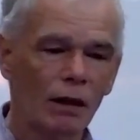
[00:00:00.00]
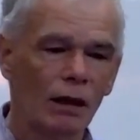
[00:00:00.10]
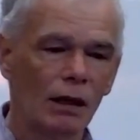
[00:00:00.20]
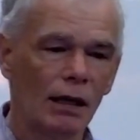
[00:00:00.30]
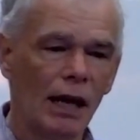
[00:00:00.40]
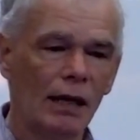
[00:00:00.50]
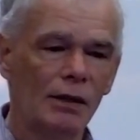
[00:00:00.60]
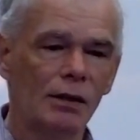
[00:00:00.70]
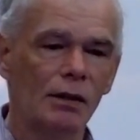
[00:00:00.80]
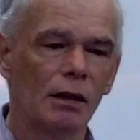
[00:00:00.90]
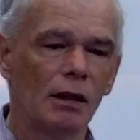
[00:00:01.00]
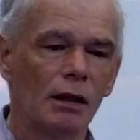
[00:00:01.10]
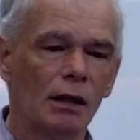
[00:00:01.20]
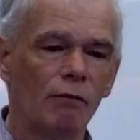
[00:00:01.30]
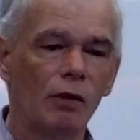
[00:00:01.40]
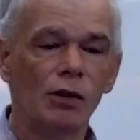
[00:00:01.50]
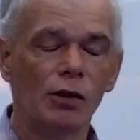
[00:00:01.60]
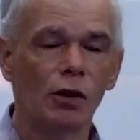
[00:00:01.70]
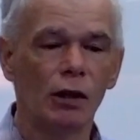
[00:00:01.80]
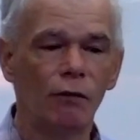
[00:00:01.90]
Next, in verse
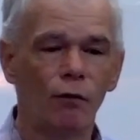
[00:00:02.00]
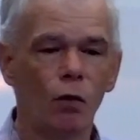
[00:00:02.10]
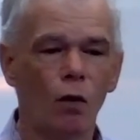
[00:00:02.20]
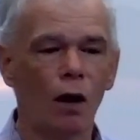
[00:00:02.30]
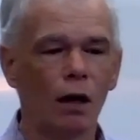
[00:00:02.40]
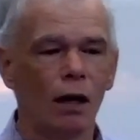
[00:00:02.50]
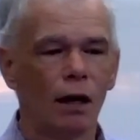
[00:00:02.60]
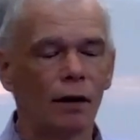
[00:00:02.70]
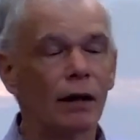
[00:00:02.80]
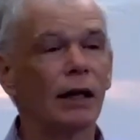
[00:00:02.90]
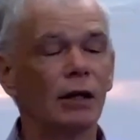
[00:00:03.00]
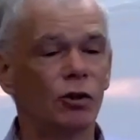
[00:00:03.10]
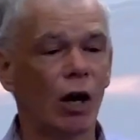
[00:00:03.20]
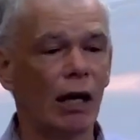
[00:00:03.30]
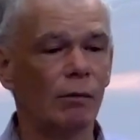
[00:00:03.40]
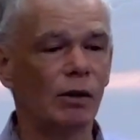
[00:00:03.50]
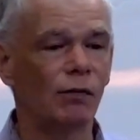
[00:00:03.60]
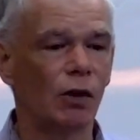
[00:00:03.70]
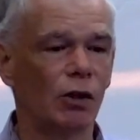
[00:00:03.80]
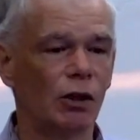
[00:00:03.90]
34, the King James
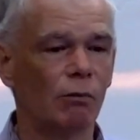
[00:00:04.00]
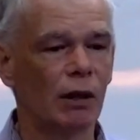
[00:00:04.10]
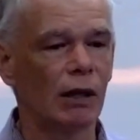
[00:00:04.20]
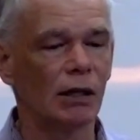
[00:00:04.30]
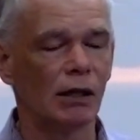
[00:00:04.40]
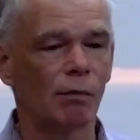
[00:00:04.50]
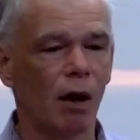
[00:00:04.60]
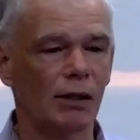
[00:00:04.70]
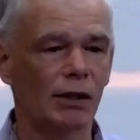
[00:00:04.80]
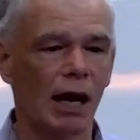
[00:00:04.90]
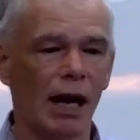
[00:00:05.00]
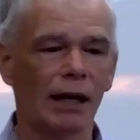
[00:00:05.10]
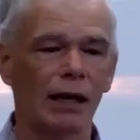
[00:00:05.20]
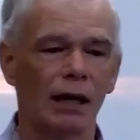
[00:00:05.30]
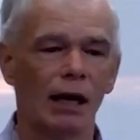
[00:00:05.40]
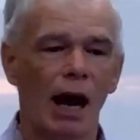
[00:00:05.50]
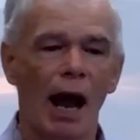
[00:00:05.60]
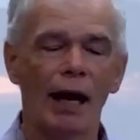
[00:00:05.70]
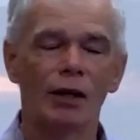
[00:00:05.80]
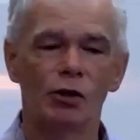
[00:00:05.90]
Version begins by saying,
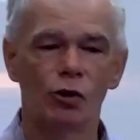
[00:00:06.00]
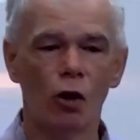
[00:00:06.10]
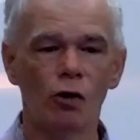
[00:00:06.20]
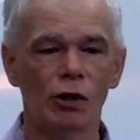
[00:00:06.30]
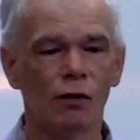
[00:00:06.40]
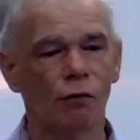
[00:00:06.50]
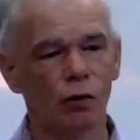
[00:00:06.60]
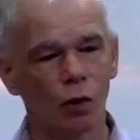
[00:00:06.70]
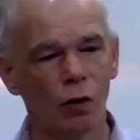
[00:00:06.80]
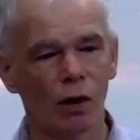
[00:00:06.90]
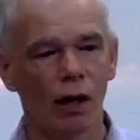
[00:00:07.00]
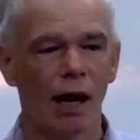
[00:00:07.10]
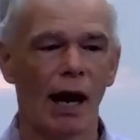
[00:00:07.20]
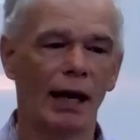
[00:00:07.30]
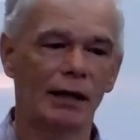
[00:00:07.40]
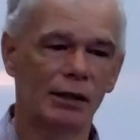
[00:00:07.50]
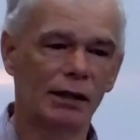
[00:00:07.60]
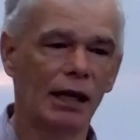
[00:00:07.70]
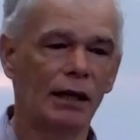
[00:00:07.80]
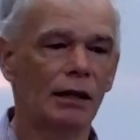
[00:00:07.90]
"And Joseph took and
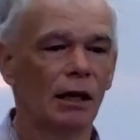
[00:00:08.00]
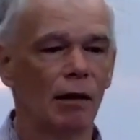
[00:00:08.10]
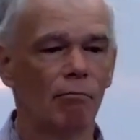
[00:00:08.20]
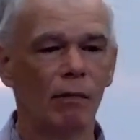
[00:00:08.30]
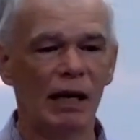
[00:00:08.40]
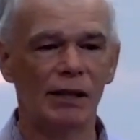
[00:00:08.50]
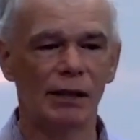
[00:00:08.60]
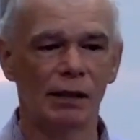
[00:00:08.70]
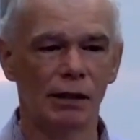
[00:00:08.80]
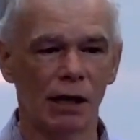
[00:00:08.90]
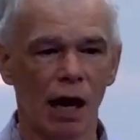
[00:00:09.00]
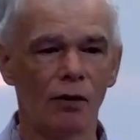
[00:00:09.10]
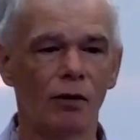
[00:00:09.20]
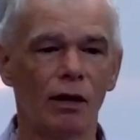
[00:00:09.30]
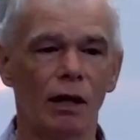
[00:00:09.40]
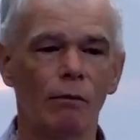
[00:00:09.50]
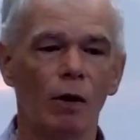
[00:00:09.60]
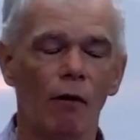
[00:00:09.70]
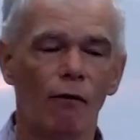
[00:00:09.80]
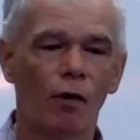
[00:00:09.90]
sent messes unto them
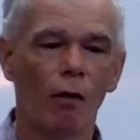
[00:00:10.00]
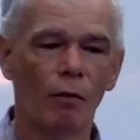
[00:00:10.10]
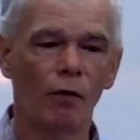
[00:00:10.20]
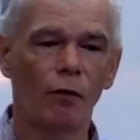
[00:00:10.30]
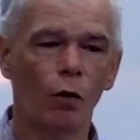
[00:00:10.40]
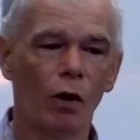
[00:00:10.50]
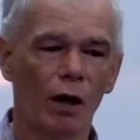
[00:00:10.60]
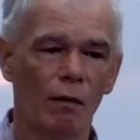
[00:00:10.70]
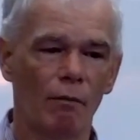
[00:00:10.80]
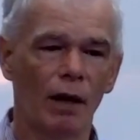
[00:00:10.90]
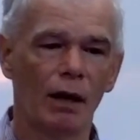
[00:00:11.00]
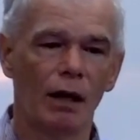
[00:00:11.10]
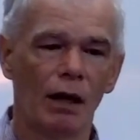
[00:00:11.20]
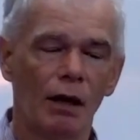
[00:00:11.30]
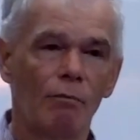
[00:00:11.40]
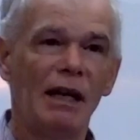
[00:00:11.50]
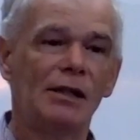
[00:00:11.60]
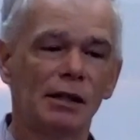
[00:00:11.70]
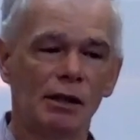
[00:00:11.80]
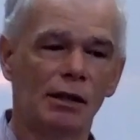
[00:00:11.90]
from before him." The
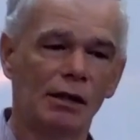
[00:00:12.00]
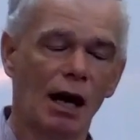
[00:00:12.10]
messes